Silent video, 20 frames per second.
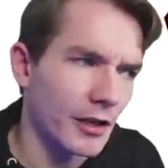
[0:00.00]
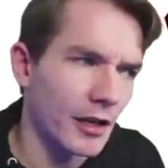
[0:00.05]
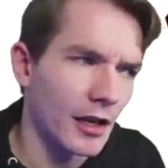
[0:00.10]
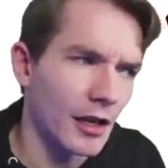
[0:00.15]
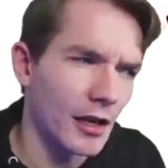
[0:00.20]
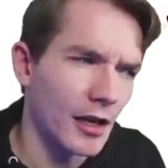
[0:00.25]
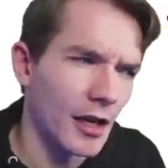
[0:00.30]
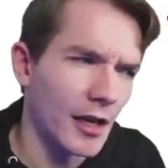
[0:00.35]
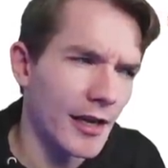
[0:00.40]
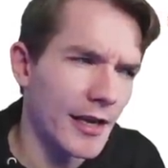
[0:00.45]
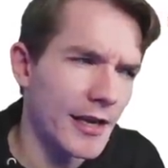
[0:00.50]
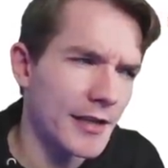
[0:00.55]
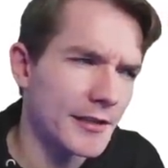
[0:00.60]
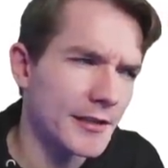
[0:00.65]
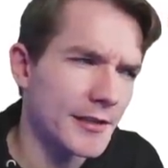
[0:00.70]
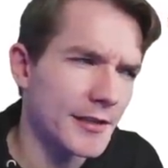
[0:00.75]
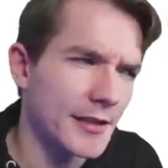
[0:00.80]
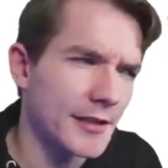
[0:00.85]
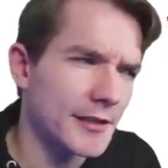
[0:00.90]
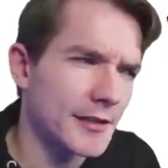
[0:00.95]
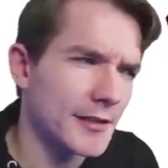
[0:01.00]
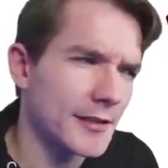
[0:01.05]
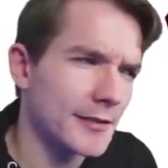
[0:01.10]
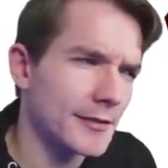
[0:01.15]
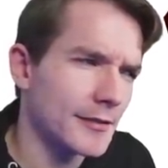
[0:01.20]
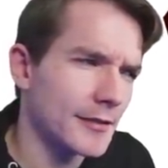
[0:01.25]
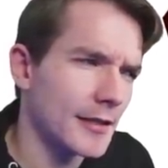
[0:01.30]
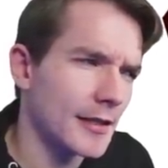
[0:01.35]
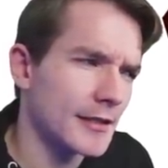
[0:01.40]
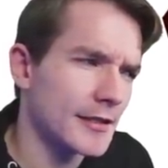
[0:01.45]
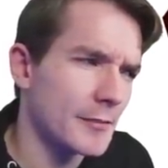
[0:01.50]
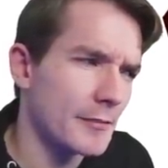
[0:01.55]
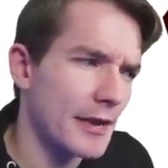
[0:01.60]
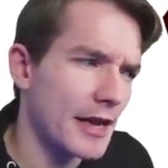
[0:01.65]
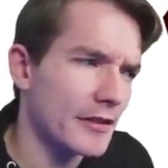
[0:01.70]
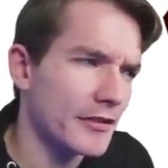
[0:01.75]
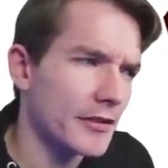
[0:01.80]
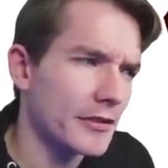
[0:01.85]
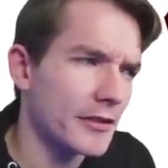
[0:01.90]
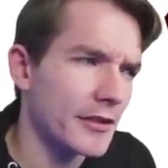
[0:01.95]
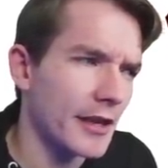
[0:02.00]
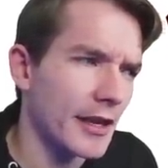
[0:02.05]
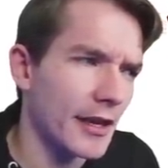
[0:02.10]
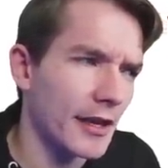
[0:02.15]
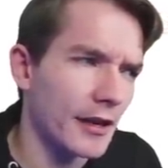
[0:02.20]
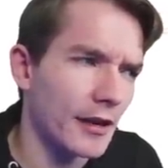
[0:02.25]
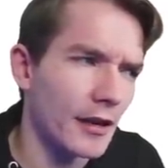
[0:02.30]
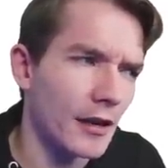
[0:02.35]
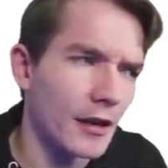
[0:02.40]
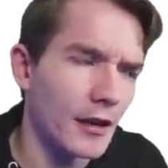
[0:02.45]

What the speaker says: It's a method that